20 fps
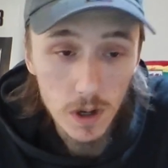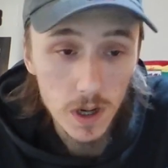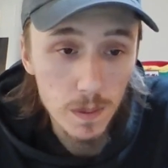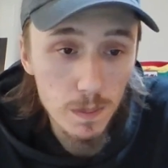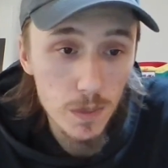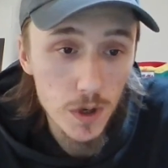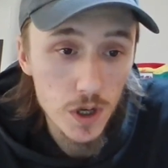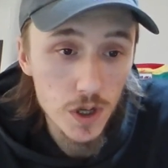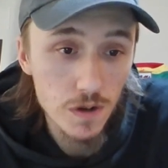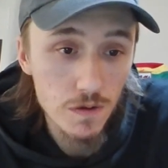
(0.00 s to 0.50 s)

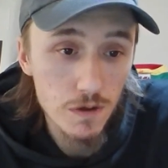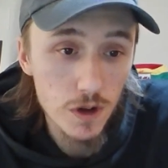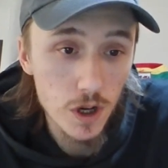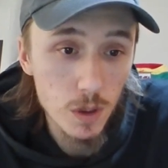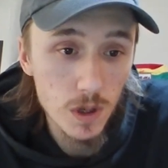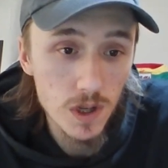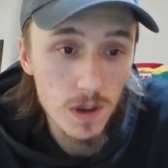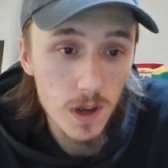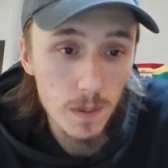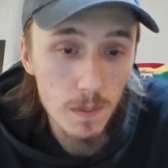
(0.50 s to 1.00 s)
pushed
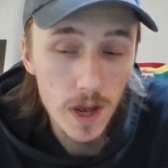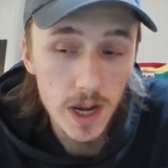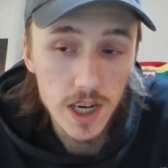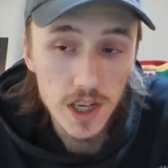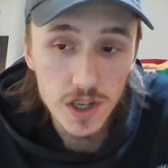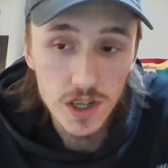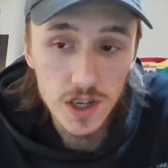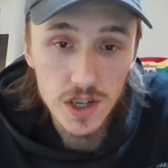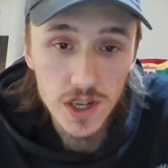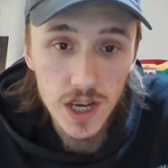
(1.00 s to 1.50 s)
through and
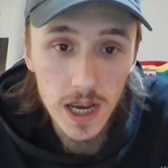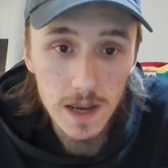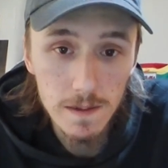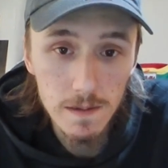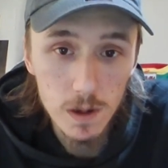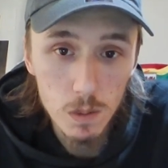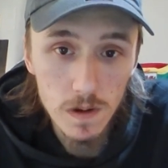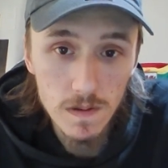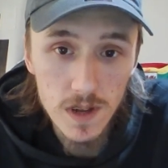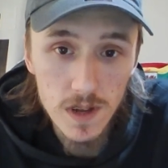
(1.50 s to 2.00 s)
managed to save
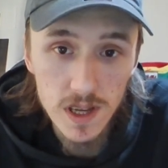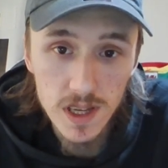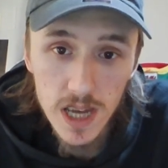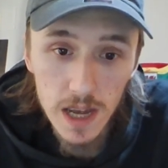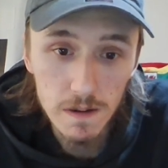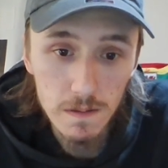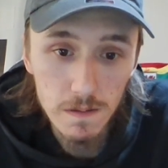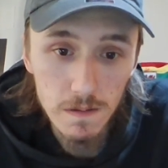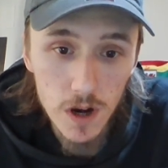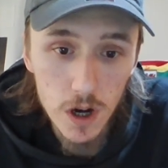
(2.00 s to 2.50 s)
it with the
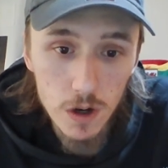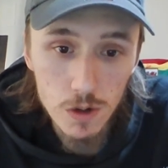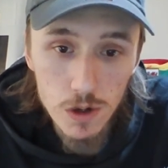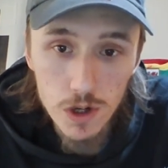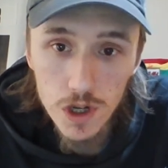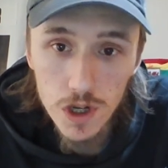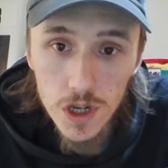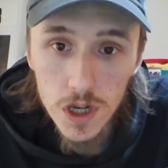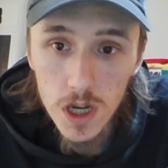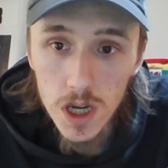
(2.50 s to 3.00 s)
10 votes.